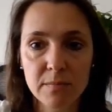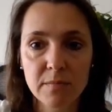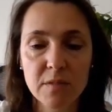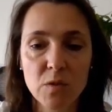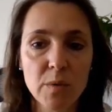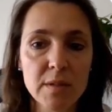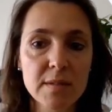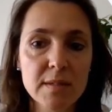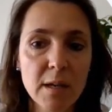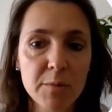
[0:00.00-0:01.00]
So in
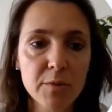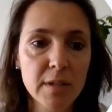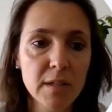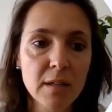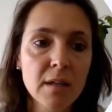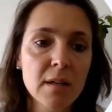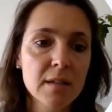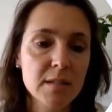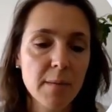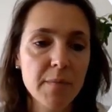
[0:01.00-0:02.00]
summary,
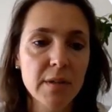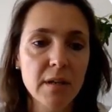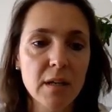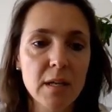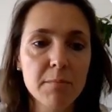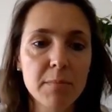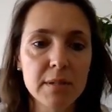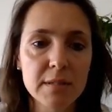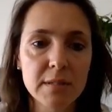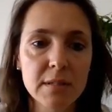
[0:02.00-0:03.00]
something
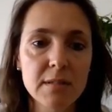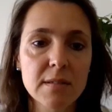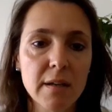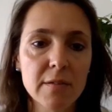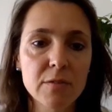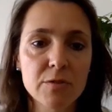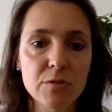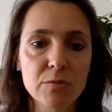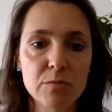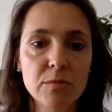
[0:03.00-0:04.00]
implicit is
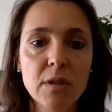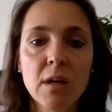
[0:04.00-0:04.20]
understood